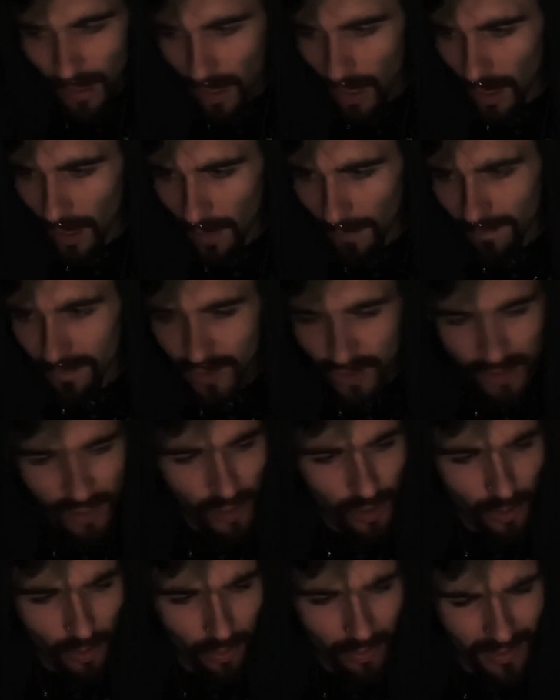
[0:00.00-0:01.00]
um, you
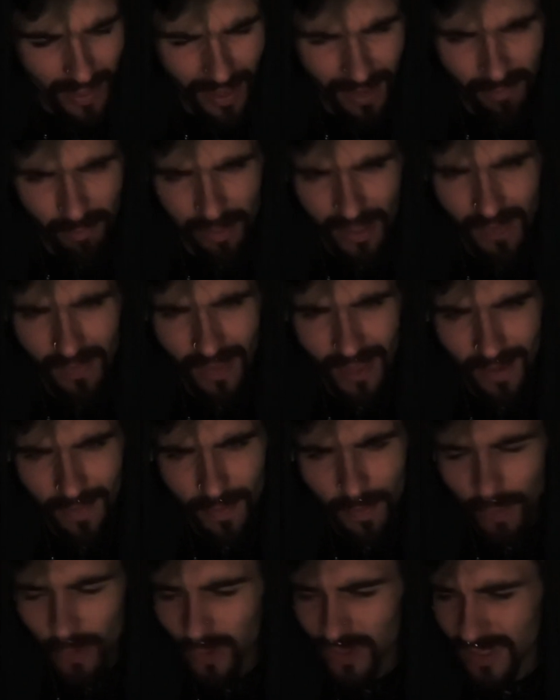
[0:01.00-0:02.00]
know, and I believe they have a
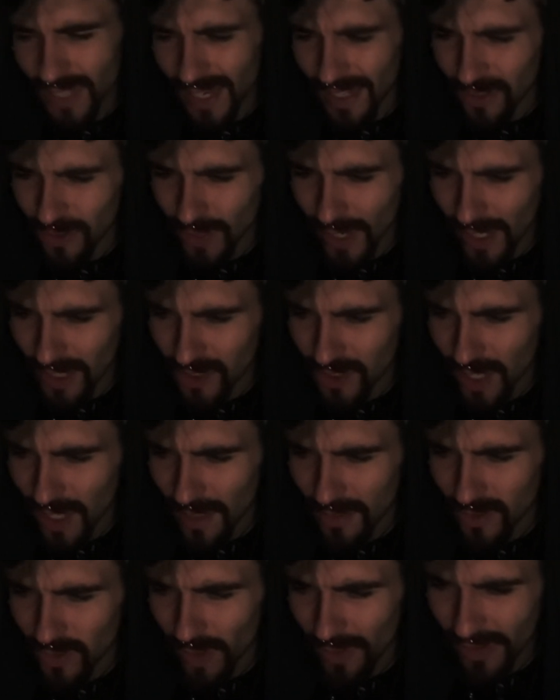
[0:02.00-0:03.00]
boost extract
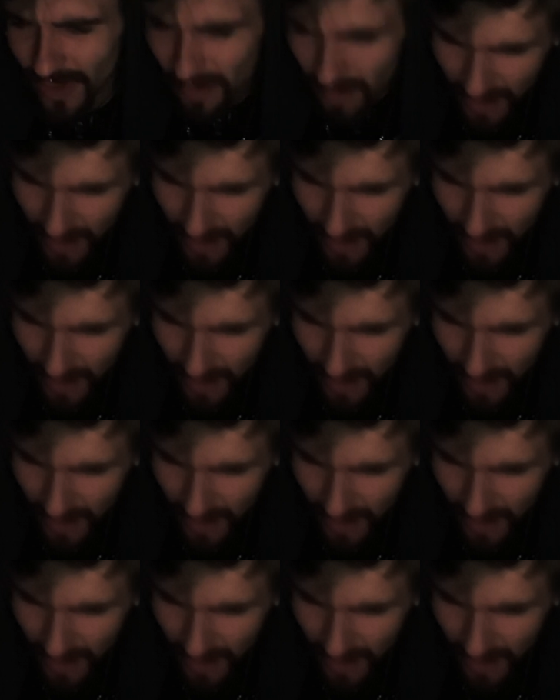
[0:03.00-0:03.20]
shot. So I think I'm